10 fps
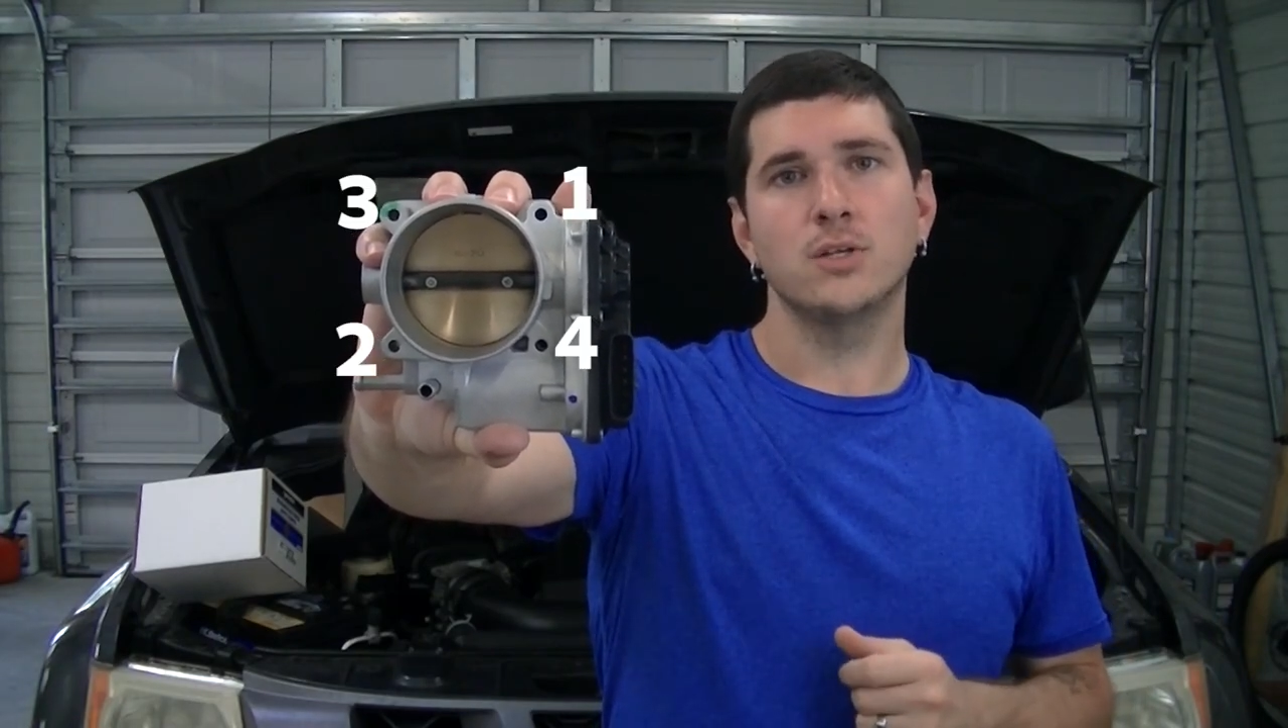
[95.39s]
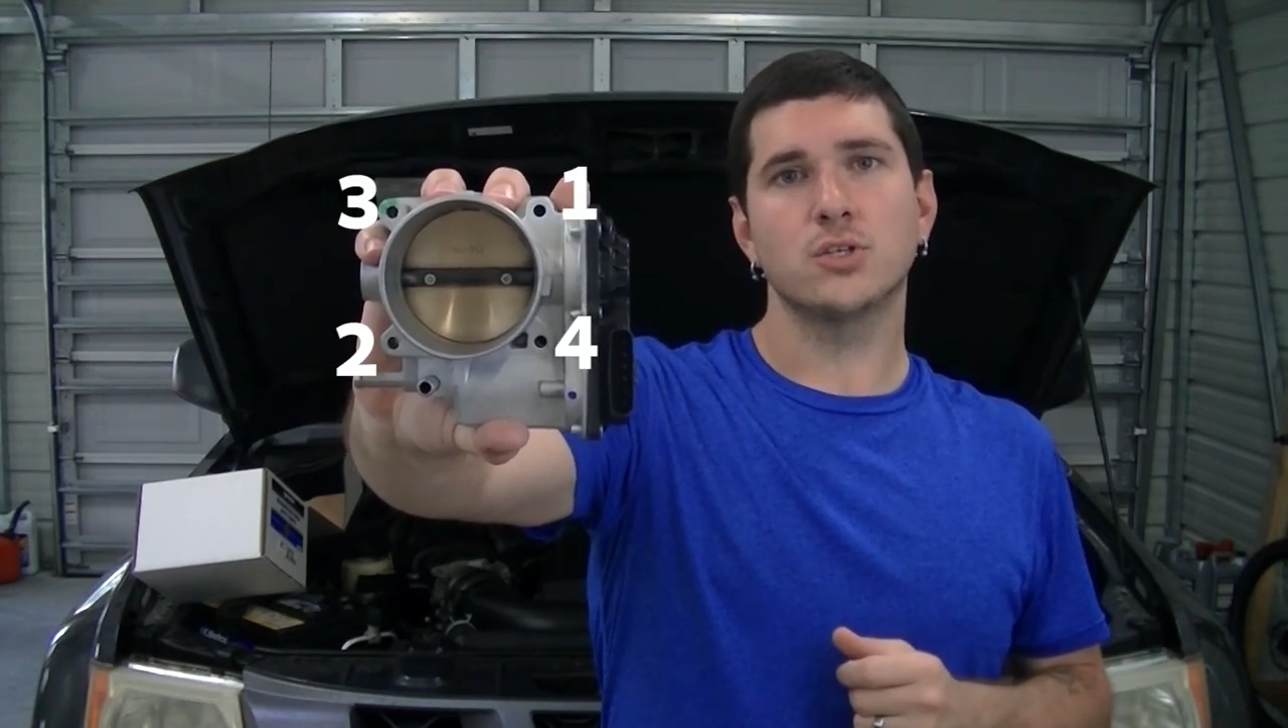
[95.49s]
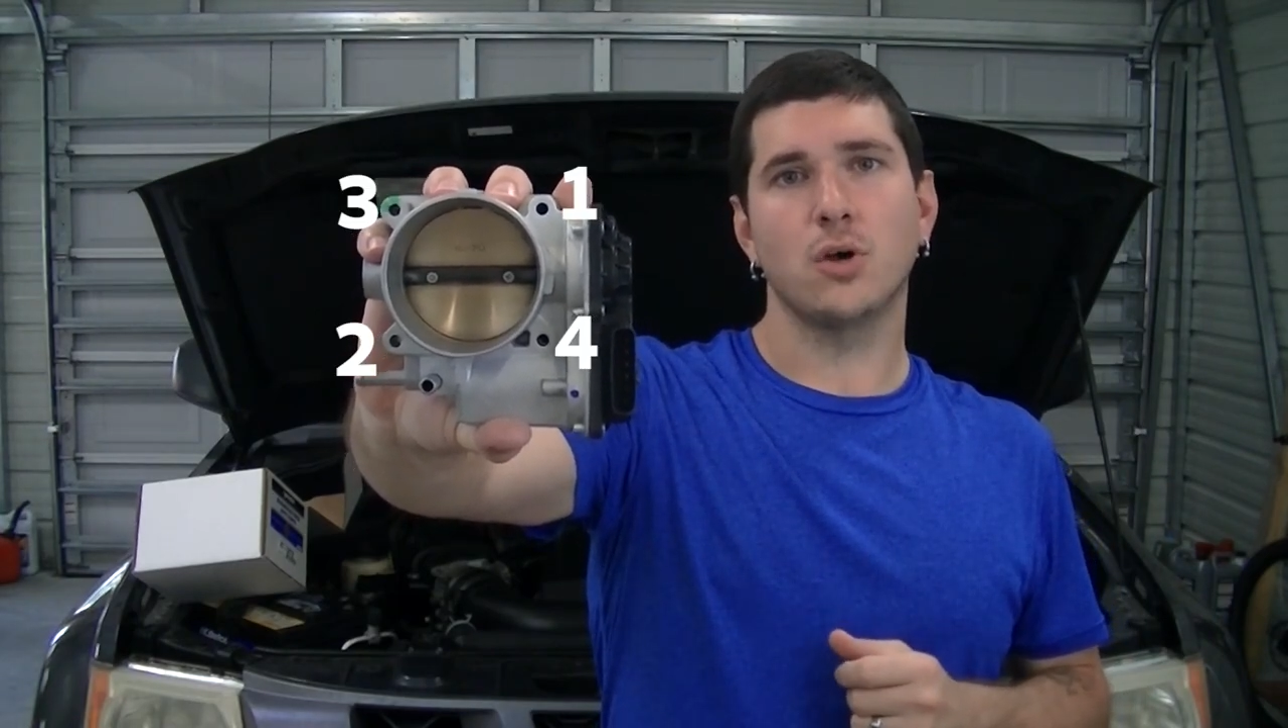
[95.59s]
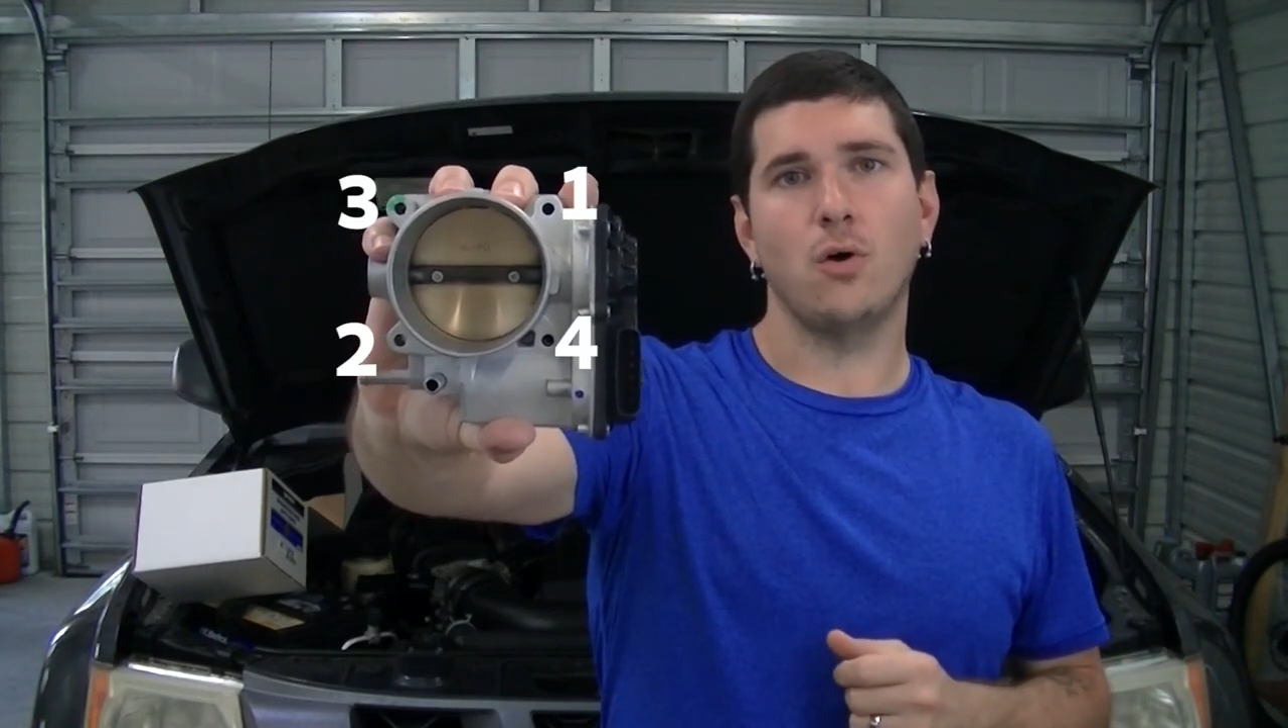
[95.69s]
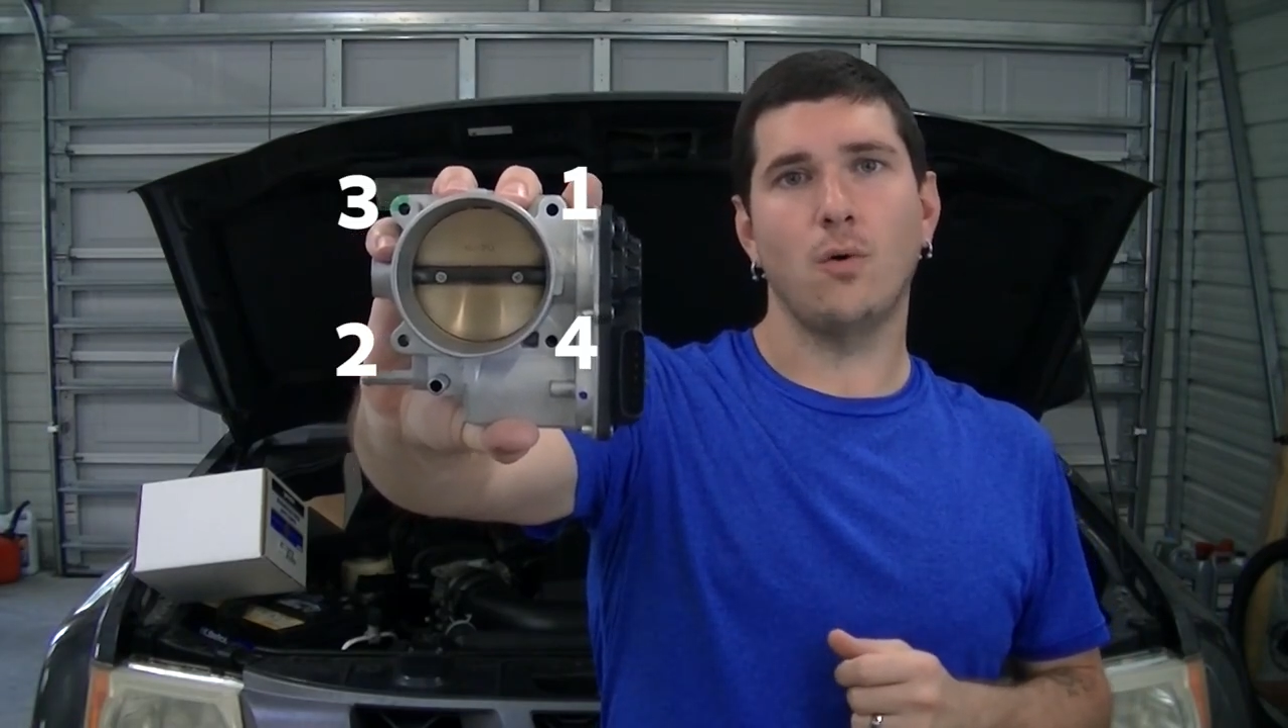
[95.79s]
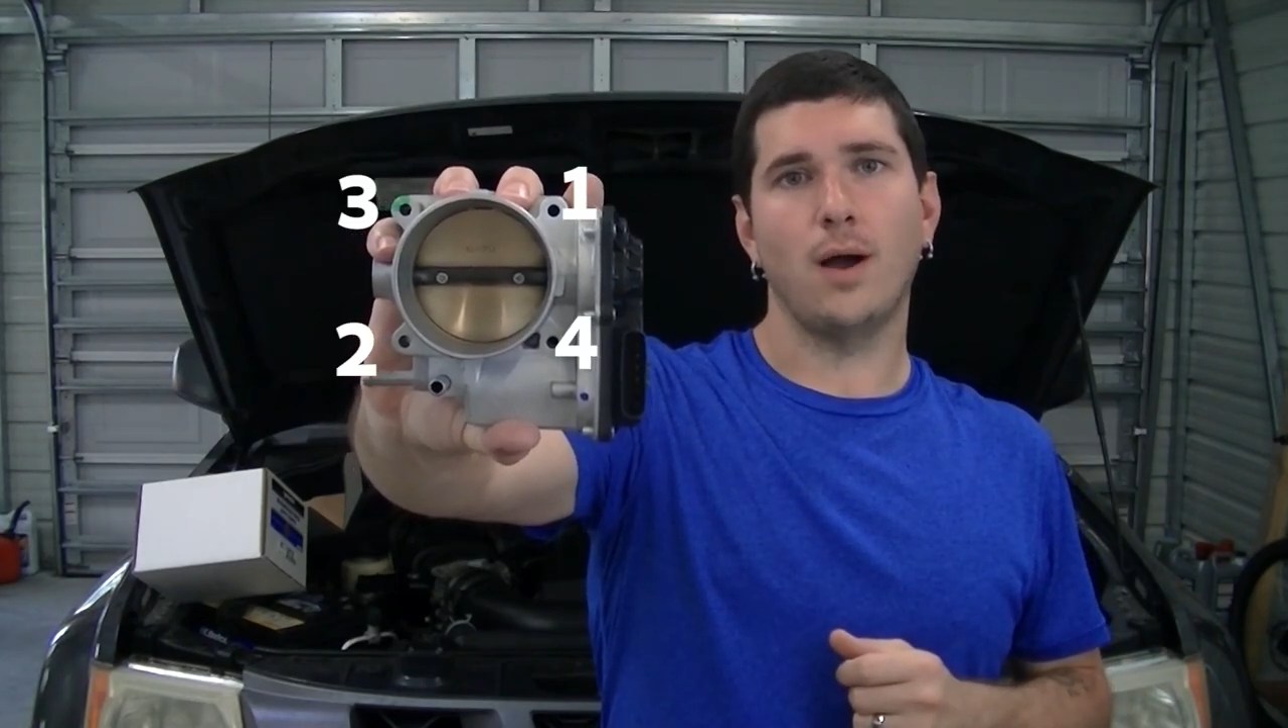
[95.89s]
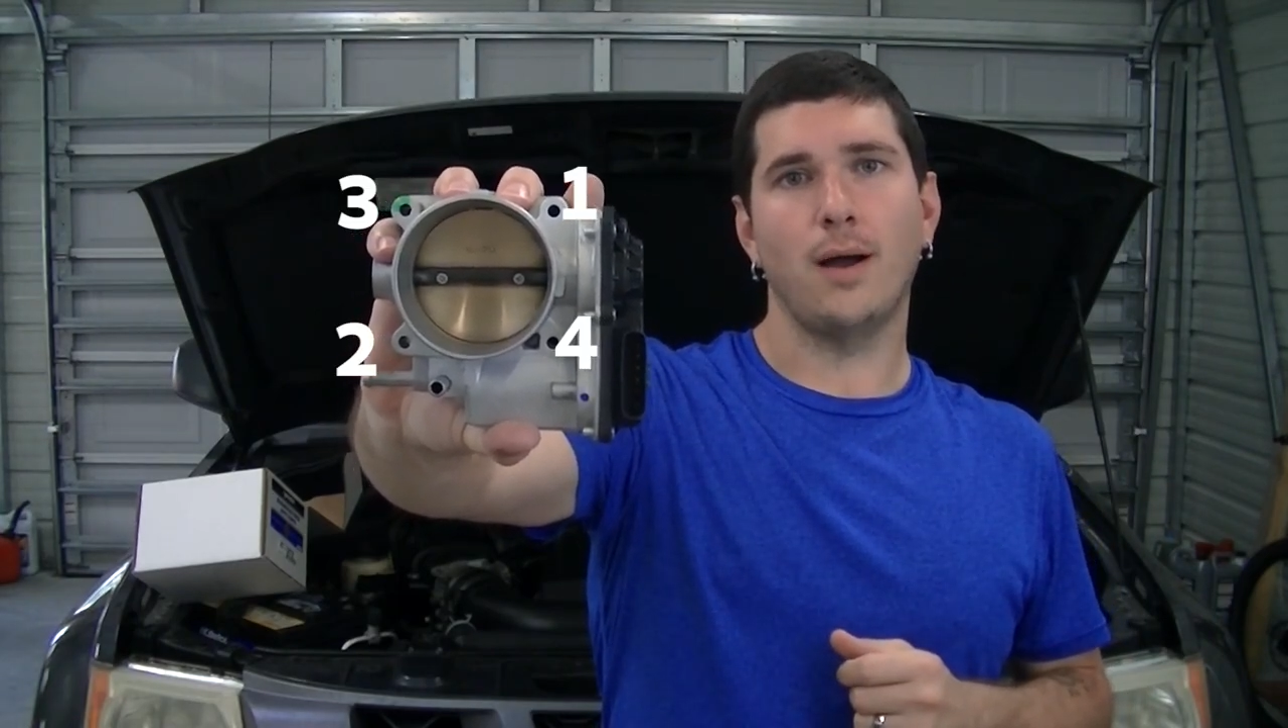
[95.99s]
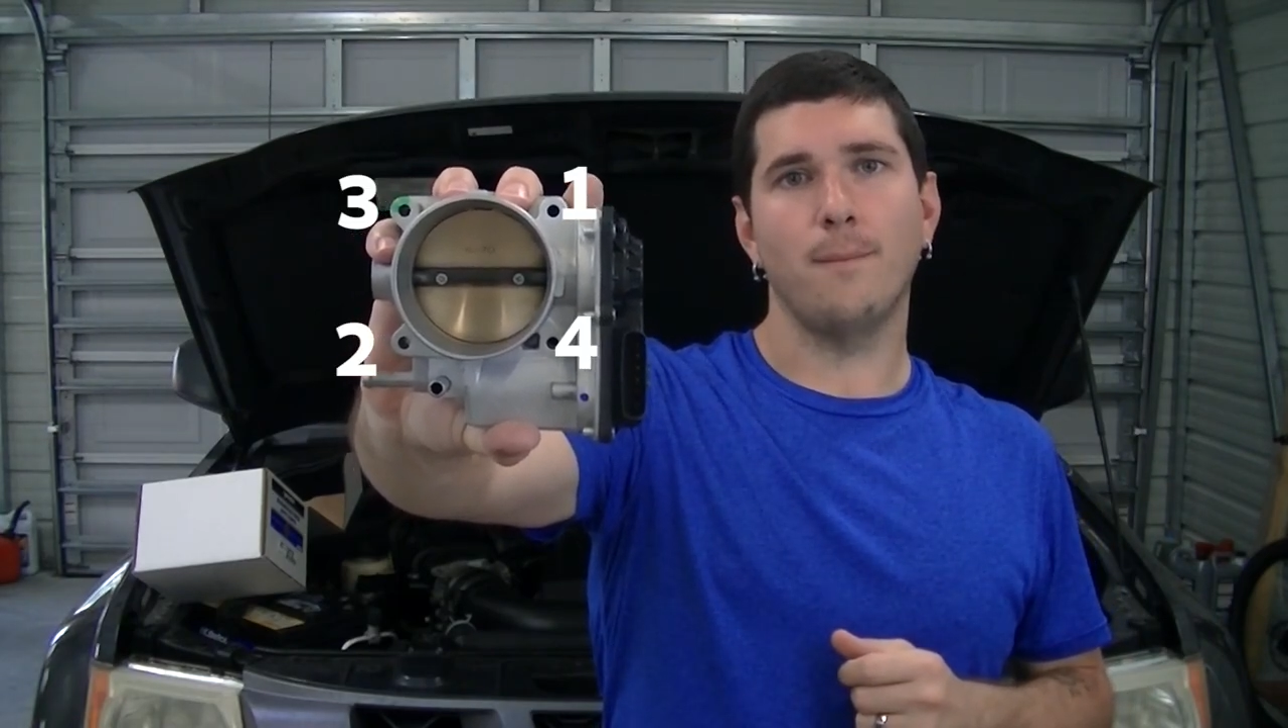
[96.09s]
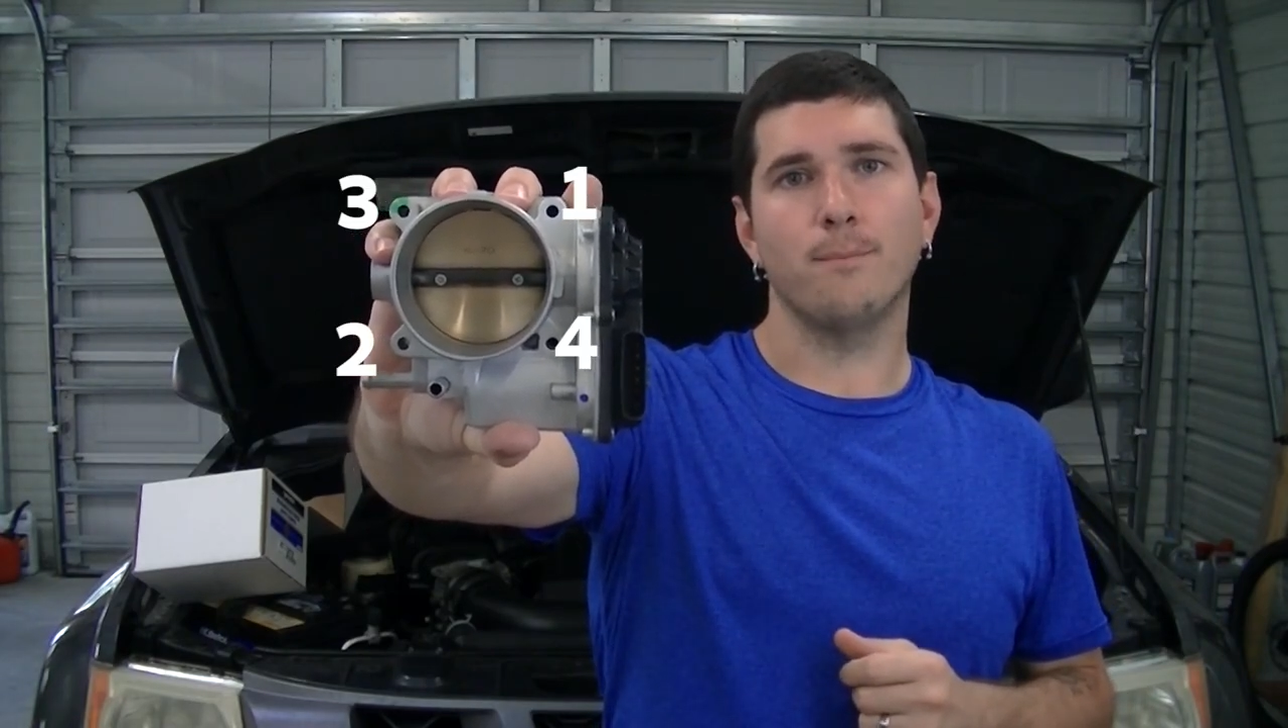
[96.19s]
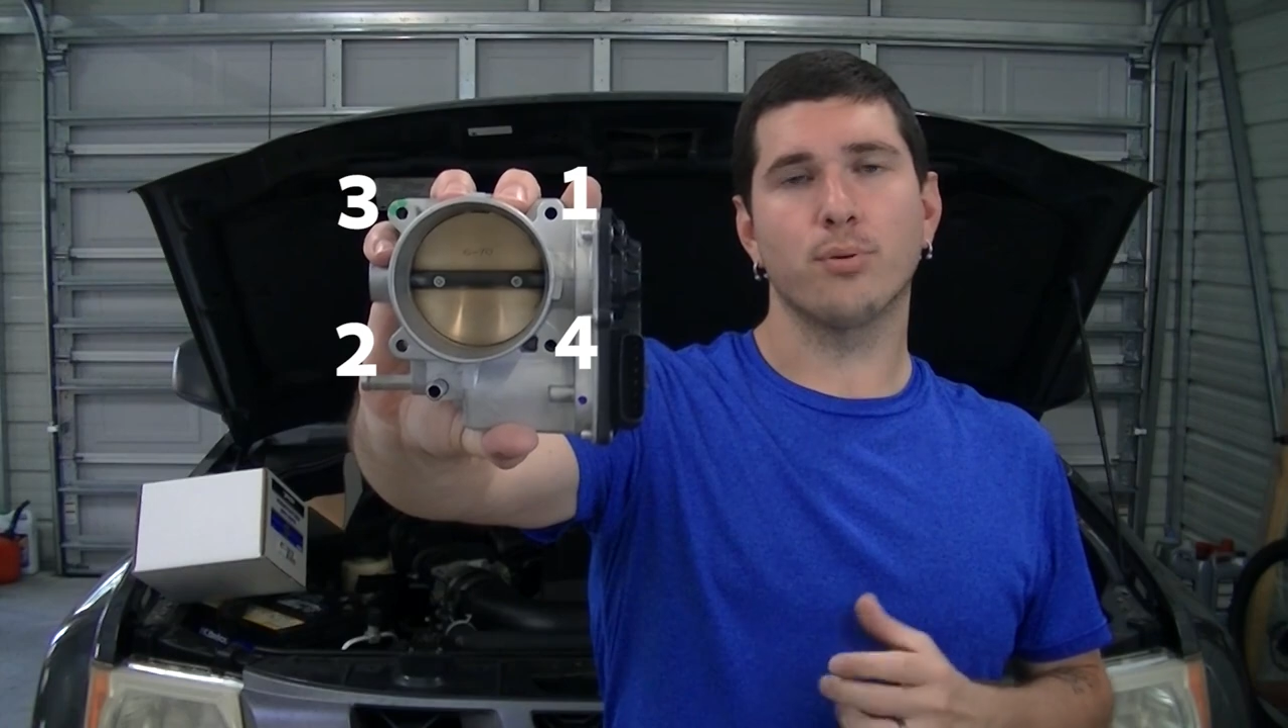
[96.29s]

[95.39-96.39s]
So um,